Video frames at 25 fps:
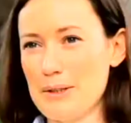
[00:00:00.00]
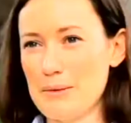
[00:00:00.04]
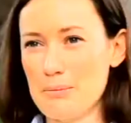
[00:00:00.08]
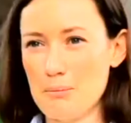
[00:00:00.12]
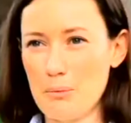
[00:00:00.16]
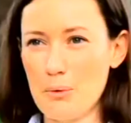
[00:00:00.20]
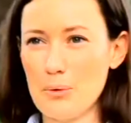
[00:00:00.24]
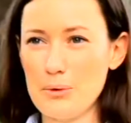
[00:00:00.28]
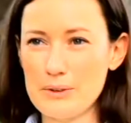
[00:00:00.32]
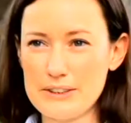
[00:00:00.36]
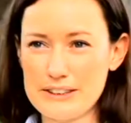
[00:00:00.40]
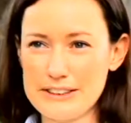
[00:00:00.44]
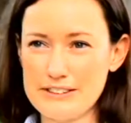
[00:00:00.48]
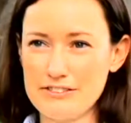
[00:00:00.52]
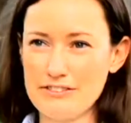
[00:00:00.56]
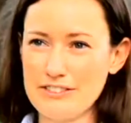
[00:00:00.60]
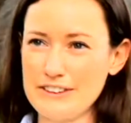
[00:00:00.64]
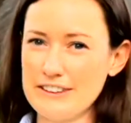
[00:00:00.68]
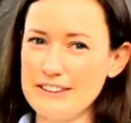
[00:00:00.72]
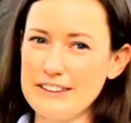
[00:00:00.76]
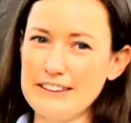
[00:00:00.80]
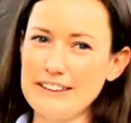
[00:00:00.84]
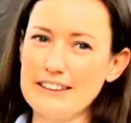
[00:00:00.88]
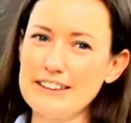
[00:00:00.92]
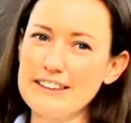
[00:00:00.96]
More
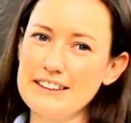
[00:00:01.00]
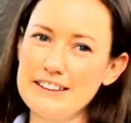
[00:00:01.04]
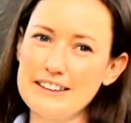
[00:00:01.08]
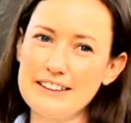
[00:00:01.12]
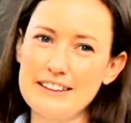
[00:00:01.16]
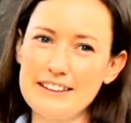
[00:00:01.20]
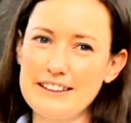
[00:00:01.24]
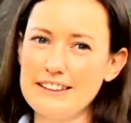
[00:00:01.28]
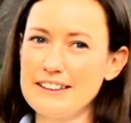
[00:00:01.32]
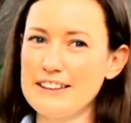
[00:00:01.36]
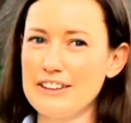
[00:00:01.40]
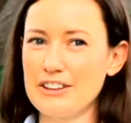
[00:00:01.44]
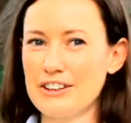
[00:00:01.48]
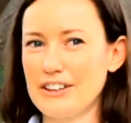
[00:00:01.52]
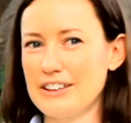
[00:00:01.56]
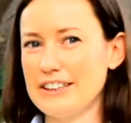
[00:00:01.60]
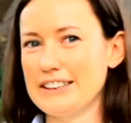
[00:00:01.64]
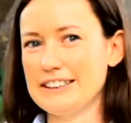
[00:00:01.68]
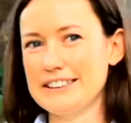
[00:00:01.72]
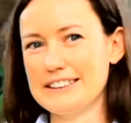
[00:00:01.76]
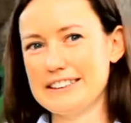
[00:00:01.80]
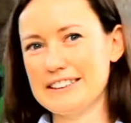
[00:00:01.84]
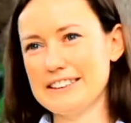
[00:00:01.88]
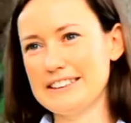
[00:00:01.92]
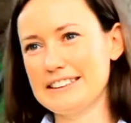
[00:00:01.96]
severely, it
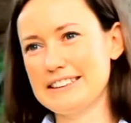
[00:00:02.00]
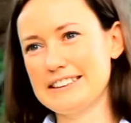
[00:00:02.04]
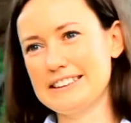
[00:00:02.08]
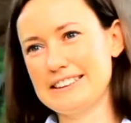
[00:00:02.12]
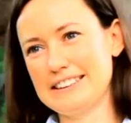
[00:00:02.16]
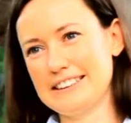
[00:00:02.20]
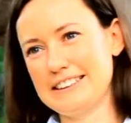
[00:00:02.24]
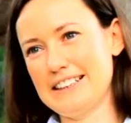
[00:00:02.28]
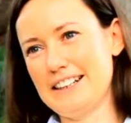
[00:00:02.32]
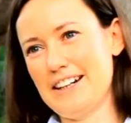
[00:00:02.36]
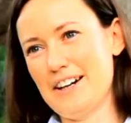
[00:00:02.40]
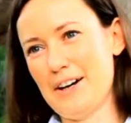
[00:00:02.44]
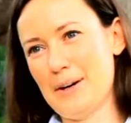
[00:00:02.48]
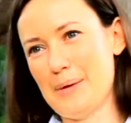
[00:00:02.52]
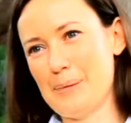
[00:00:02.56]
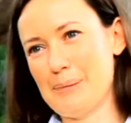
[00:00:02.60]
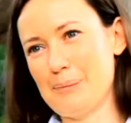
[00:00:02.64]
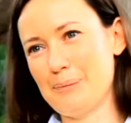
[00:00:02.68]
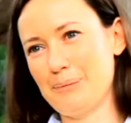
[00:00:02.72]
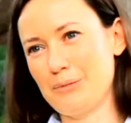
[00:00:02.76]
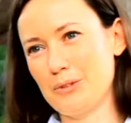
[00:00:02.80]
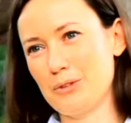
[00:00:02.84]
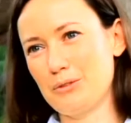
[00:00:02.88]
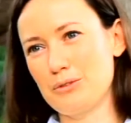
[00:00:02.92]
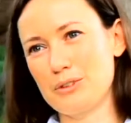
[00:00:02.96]
increases
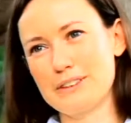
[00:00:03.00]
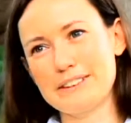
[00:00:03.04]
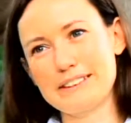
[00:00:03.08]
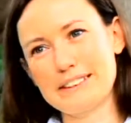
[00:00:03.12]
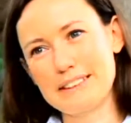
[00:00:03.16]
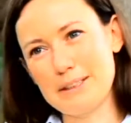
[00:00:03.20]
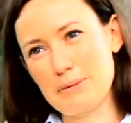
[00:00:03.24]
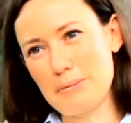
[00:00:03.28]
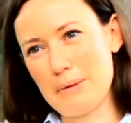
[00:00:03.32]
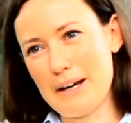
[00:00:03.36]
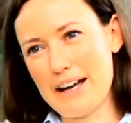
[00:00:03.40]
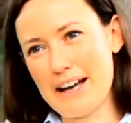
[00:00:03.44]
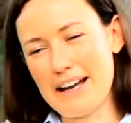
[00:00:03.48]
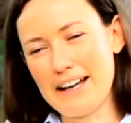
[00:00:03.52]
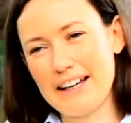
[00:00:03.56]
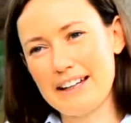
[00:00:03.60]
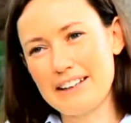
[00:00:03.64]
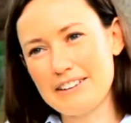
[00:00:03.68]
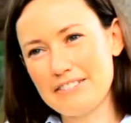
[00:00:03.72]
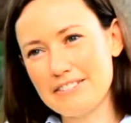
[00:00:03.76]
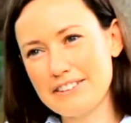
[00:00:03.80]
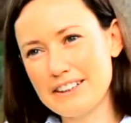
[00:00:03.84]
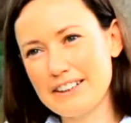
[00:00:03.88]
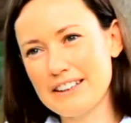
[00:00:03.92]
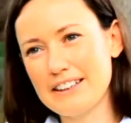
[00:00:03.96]
risky
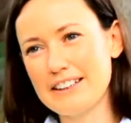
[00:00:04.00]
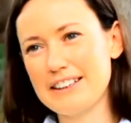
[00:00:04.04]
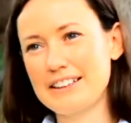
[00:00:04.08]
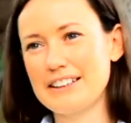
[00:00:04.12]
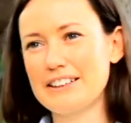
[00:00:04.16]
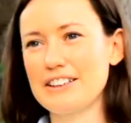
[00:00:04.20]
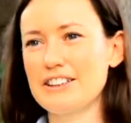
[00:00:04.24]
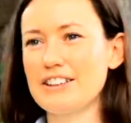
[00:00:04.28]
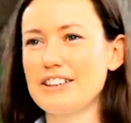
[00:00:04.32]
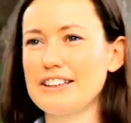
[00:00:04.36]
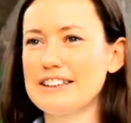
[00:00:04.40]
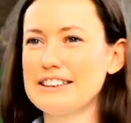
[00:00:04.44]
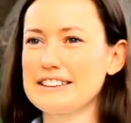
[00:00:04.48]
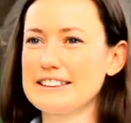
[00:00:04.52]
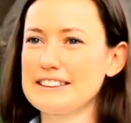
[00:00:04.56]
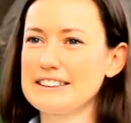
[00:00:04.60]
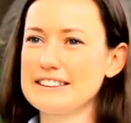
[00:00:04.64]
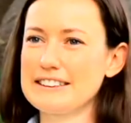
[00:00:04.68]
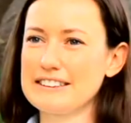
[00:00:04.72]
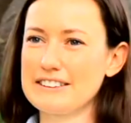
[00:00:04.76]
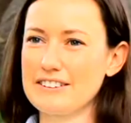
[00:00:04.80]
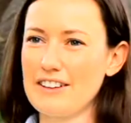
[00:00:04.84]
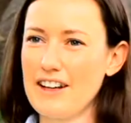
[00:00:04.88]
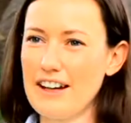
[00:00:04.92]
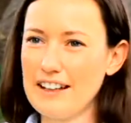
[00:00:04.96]
behaviour, it
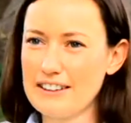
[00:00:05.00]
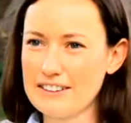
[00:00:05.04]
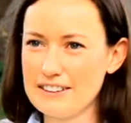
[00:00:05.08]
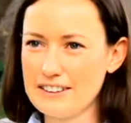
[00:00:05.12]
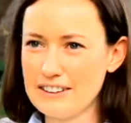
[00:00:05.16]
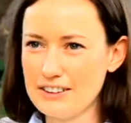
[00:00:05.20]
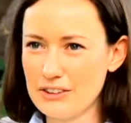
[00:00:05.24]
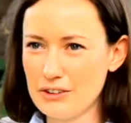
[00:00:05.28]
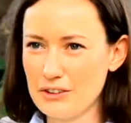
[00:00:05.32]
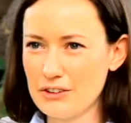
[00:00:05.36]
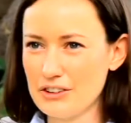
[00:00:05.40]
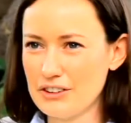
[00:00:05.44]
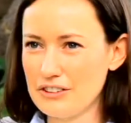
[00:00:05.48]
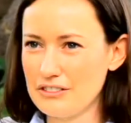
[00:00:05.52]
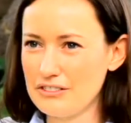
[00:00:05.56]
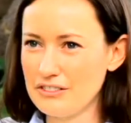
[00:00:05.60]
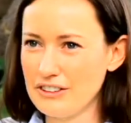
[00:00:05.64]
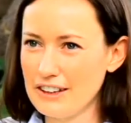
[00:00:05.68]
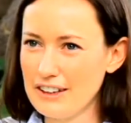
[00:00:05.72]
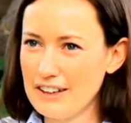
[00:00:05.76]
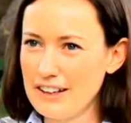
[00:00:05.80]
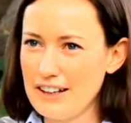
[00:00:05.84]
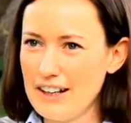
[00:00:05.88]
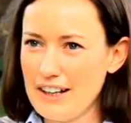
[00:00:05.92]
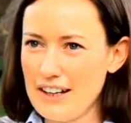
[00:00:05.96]
increases likelihood
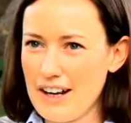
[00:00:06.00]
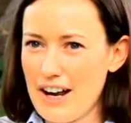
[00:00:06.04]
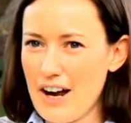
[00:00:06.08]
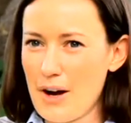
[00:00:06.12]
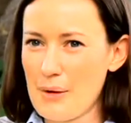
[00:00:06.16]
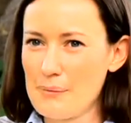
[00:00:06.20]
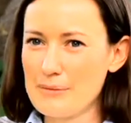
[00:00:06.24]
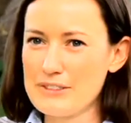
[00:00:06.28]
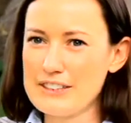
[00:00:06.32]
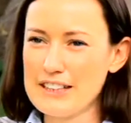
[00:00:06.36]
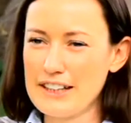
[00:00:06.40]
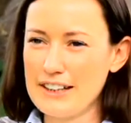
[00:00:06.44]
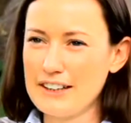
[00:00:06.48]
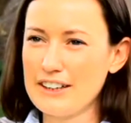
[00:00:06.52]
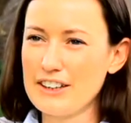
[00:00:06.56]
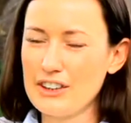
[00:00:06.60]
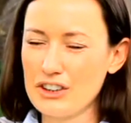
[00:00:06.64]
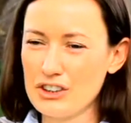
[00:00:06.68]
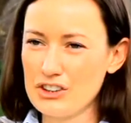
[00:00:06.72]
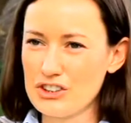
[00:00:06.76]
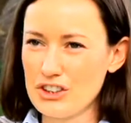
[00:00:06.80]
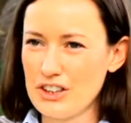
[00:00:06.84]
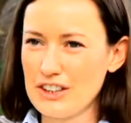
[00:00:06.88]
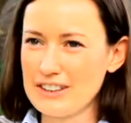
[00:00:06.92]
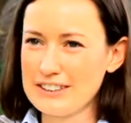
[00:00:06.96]
of
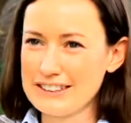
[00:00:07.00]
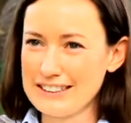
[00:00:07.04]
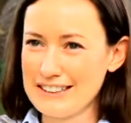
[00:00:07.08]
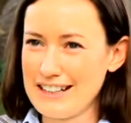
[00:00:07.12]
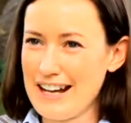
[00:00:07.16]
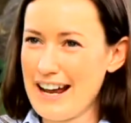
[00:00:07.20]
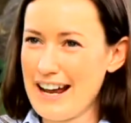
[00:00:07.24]
taking drugs and